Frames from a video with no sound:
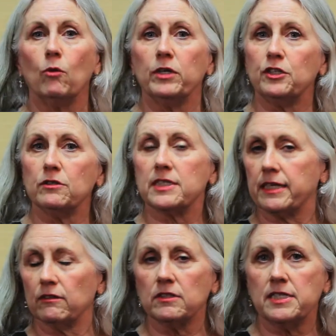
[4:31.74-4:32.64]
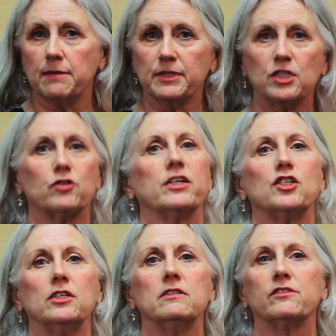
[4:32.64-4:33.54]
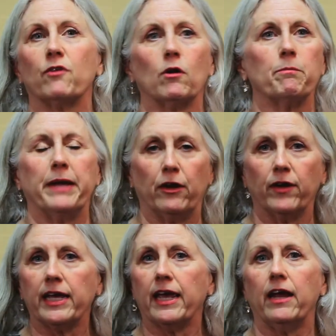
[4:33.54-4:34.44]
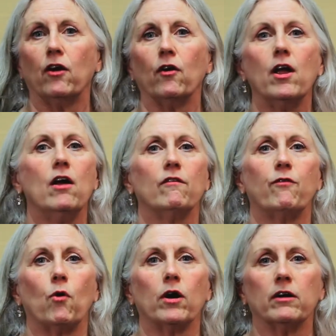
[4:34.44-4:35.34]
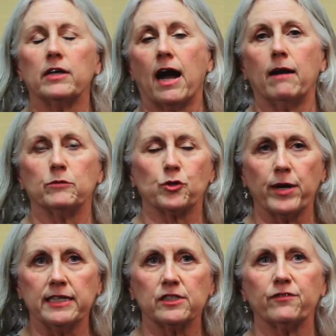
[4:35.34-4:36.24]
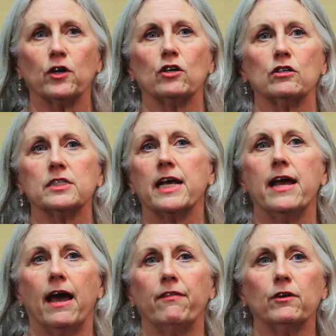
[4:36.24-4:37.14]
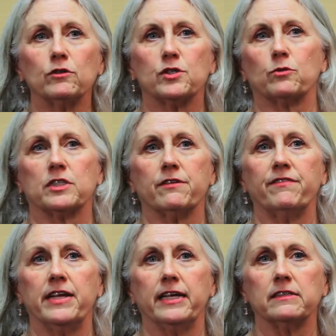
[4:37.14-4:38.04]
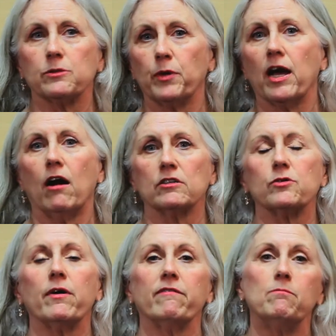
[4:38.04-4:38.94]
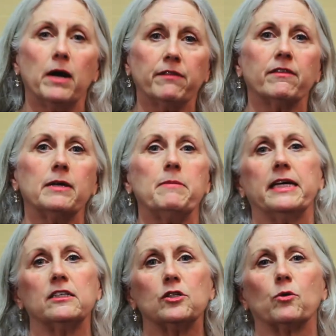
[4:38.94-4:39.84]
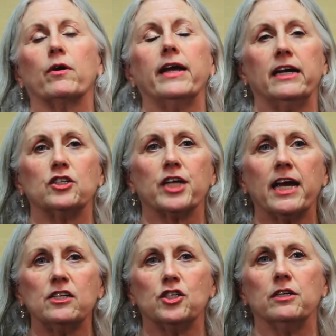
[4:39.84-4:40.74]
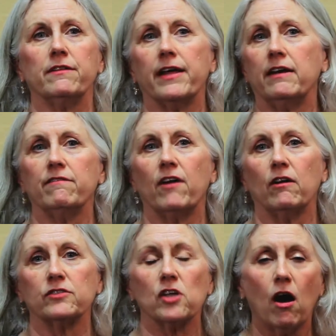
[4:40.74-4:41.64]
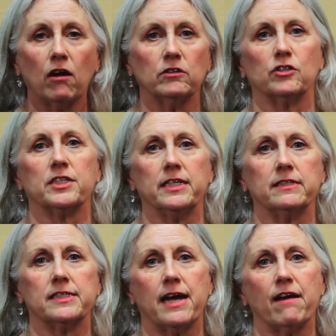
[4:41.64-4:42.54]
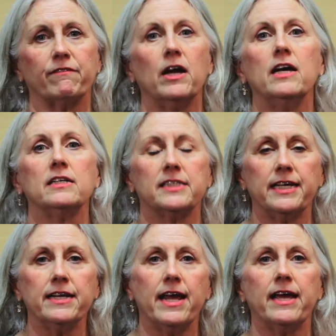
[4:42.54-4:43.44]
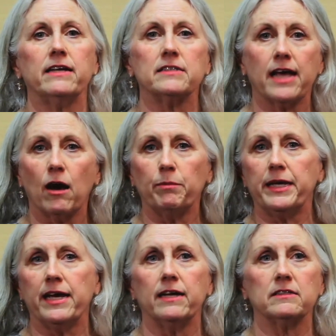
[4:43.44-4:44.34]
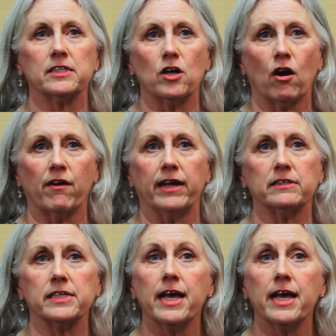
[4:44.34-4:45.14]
We do skills demonstrations for pericare, for transfers, and those sorts of things. We also have monthly mandatory education that involves all nursing staff, CNAs, LPNs, and RNs.